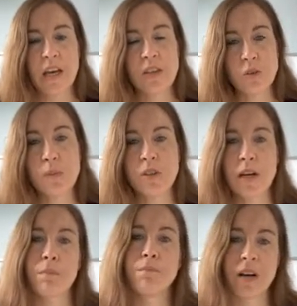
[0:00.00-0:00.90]
It's almost
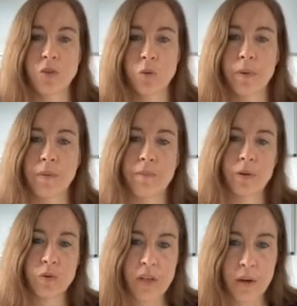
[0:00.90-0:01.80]
like a muscle being
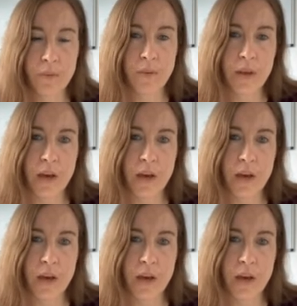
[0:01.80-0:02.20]
built up.